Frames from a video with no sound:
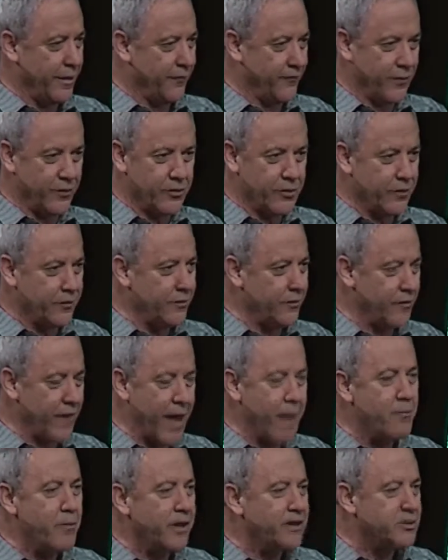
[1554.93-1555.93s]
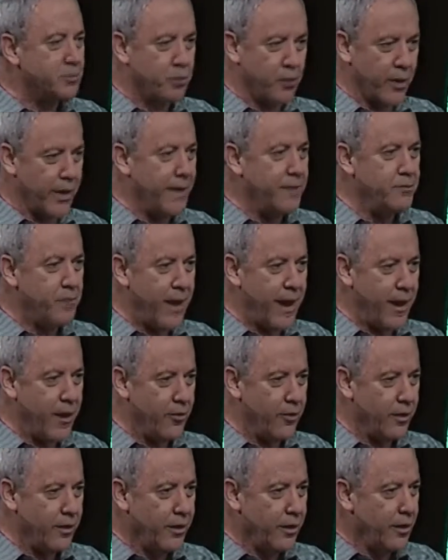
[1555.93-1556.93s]
If you can do that much brain
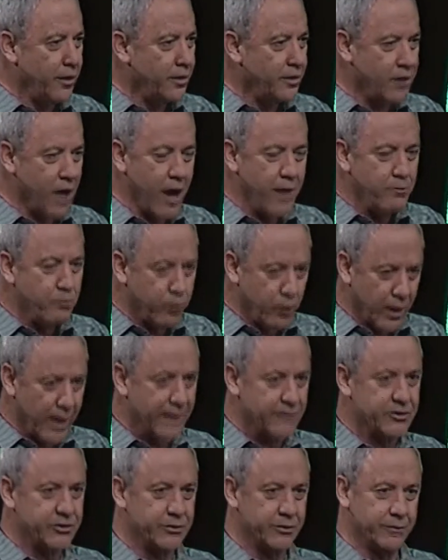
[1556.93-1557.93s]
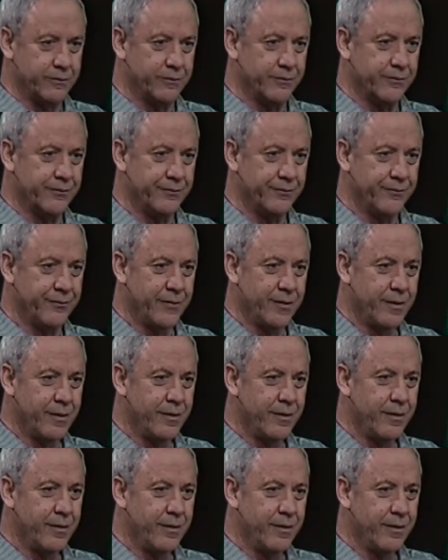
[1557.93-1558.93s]
power, God bless you.
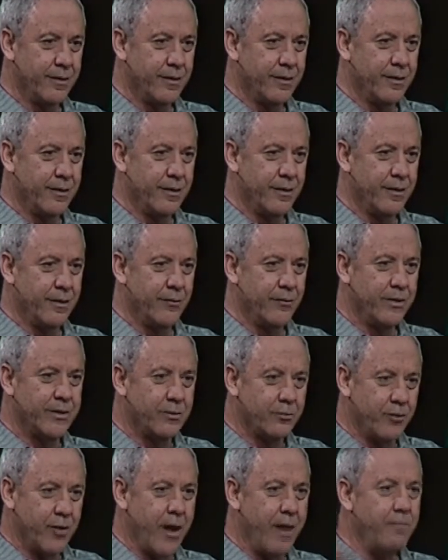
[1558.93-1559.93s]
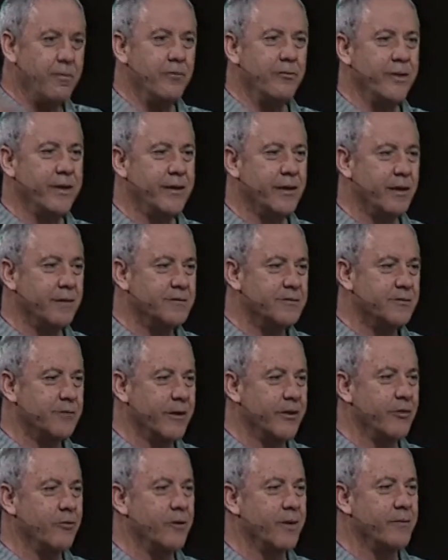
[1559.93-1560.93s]
But the problem becomes
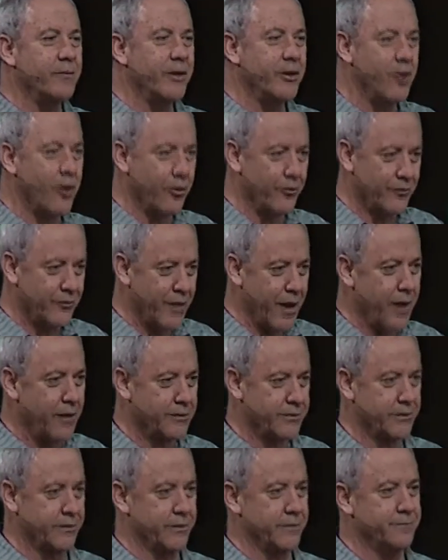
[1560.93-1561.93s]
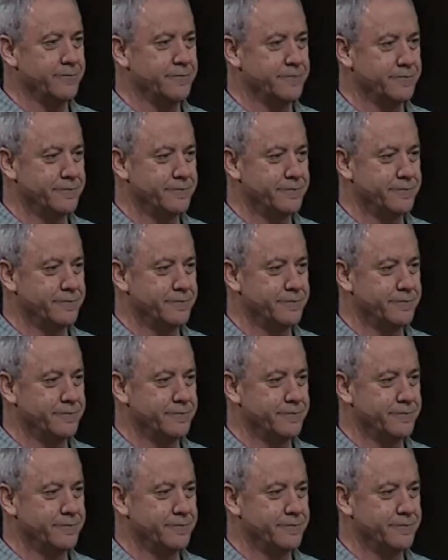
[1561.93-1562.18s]
when you want to be called doctor.